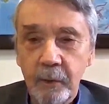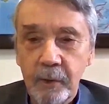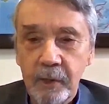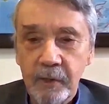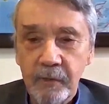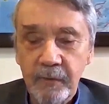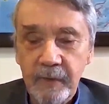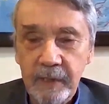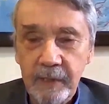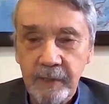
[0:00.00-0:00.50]

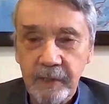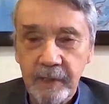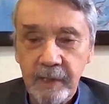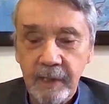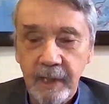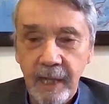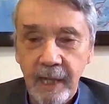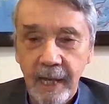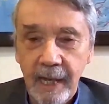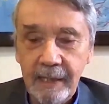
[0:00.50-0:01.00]
tourist
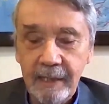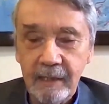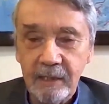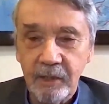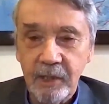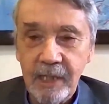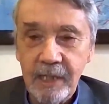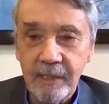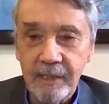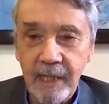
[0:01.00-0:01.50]
visa. I had to
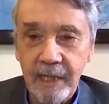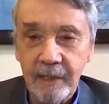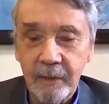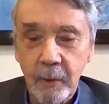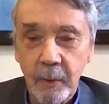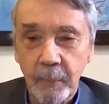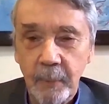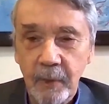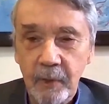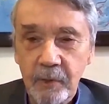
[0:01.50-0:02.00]
change that
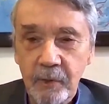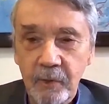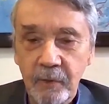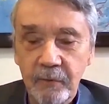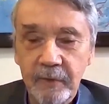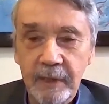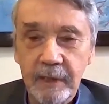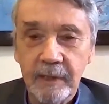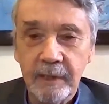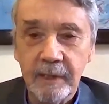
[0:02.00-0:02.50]
to a
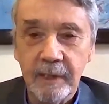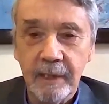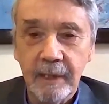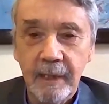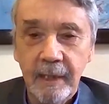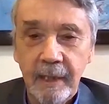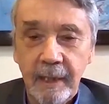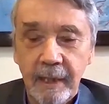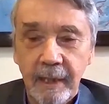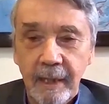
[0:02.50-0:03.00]
personal visa
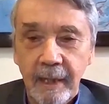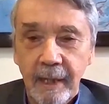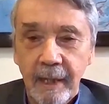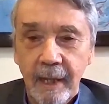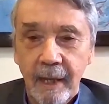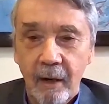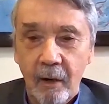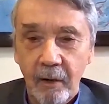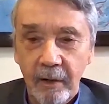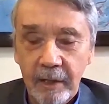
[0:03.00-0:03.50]

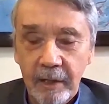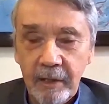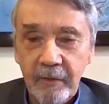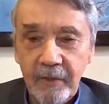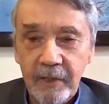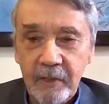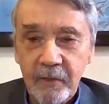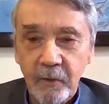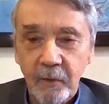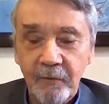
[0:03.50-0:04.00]
or an
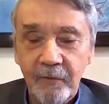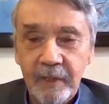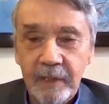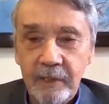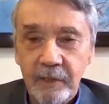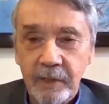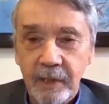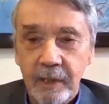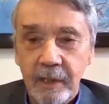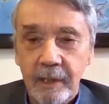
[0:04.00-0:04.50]
individual
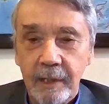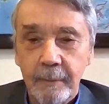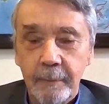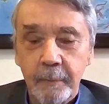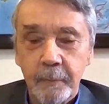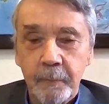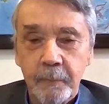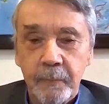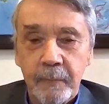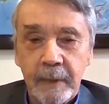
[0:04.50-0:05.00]
visa.
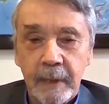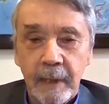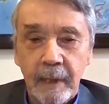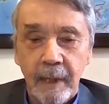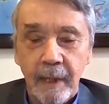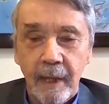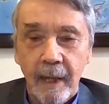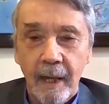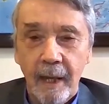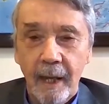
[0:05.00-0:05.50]

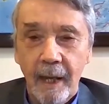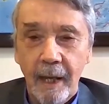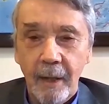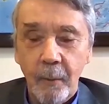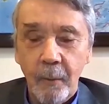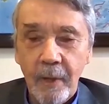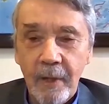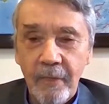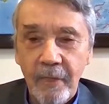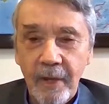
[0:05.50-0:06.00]
I
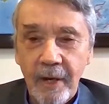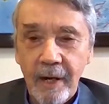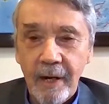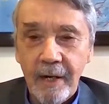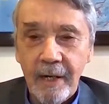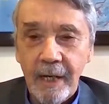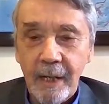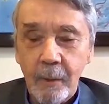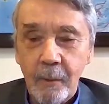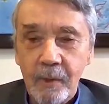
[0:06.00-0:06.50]
went there
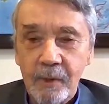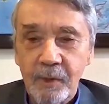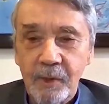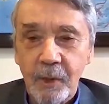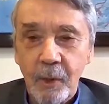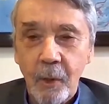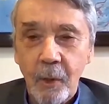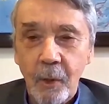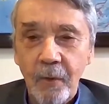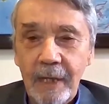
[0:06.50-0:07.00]
and I was
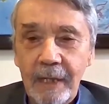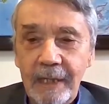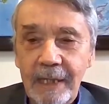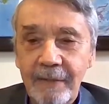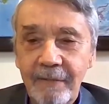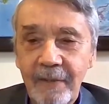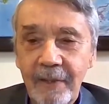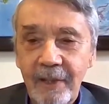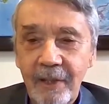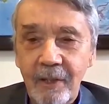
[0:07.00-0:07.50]
told they'd
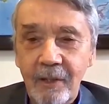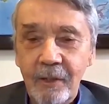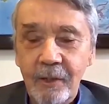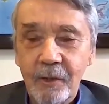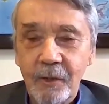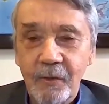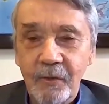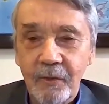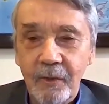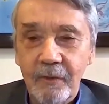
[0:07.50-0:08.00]
given
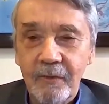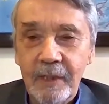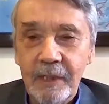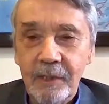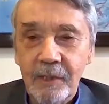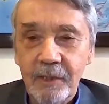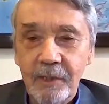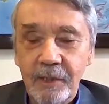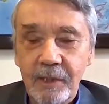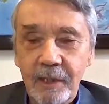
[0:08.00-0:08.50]
those
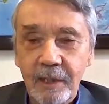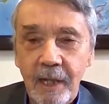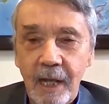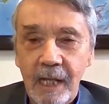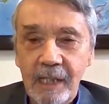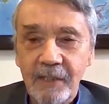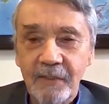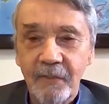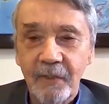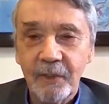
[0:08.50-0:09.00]
visas to
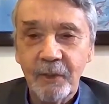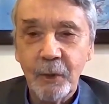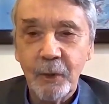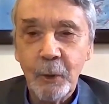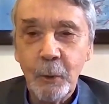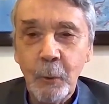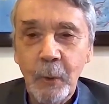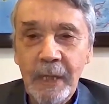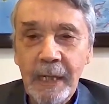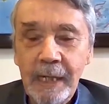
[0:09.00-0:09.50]
Lhasa for
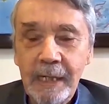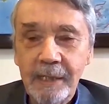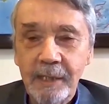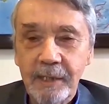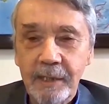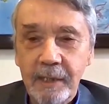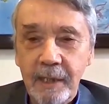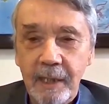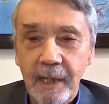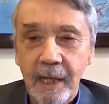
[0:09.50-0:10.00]
2
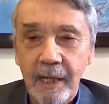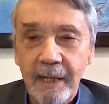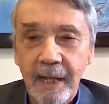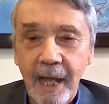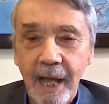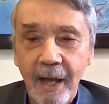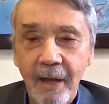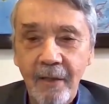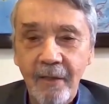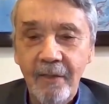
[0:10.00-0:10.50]
weeks and
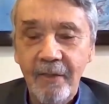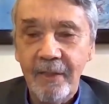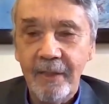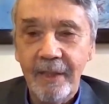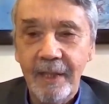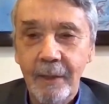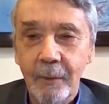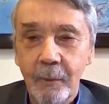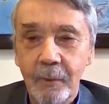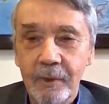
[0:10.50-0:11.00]
now
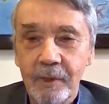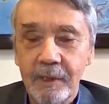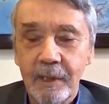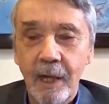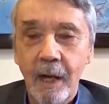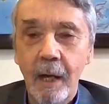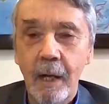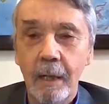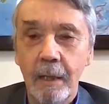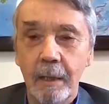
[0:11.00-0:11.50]
it was
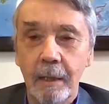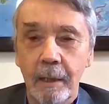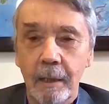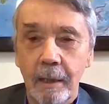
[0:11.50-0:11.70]
done.